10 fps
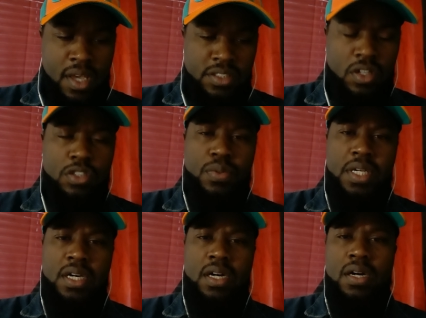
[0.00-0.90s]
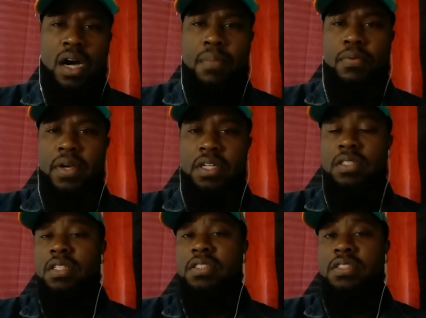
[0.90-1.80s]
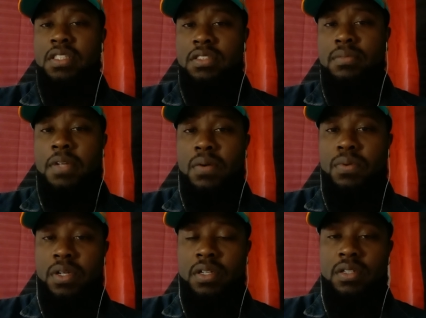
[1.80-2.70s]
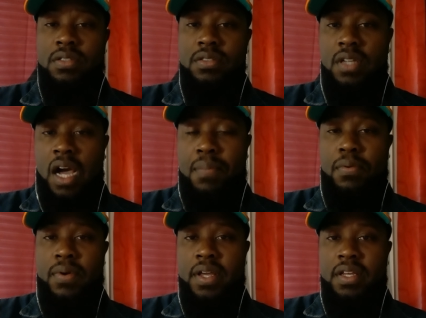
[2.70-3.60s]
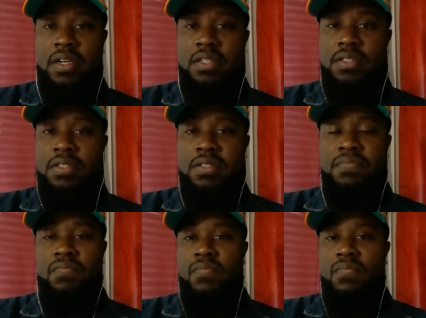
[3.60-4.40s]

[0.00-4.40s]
as long as we uh, operate under the system that we're operating under,